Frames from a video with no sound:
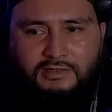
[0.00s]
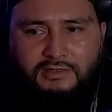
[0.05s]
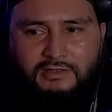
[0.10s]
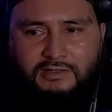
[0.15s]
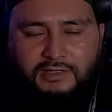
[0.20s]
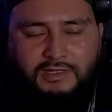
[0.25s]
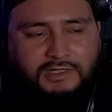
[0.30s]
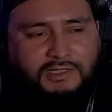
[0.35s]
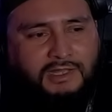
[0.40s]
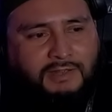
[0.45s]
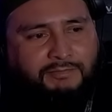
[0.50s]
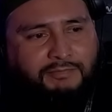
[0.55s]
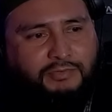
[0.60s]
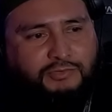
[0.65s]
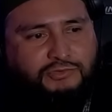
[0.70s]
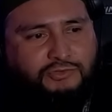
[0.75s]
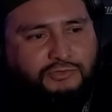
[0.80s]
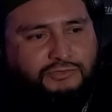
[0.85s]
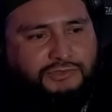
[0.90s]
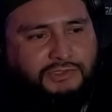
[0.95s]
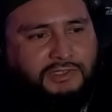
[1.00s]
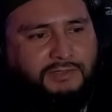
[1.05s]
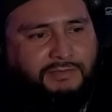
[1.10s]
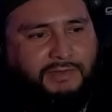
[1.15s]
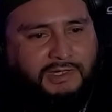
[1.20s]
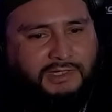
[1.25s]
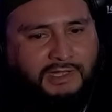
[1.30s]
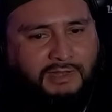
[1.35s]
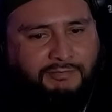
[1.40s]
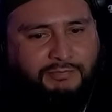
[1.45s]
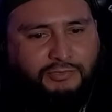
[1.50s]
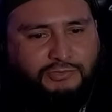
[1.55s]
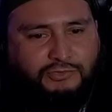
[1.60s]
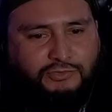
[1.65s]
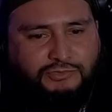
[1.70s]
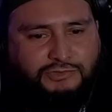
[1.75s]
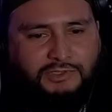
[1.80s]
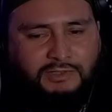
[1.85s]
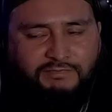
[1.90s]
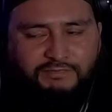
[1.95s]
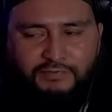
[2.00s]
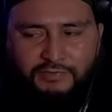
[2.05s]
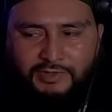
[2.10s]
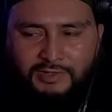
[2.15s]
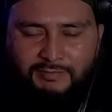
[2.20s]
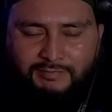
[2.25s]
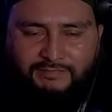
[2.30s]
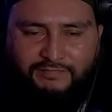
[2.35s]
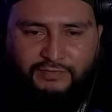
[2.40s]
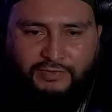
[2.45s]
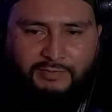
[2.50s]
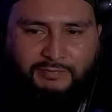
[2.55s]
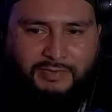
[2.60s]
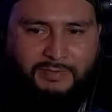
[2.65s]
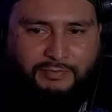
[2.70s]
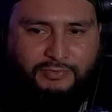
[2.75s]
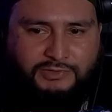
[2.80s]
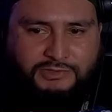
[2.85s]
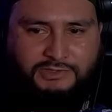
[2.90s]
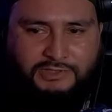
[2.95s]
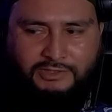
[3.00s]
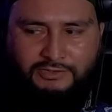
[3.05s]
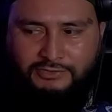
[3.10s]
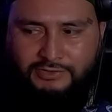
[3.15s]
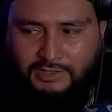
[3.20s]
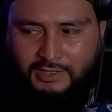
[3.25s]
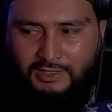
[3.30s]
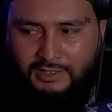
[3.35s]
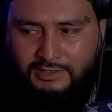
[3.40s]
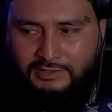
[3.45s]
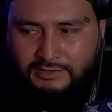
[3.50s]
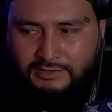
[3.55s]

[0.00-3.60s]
Can I put those up? Can I put those up for them, for the people to see or not?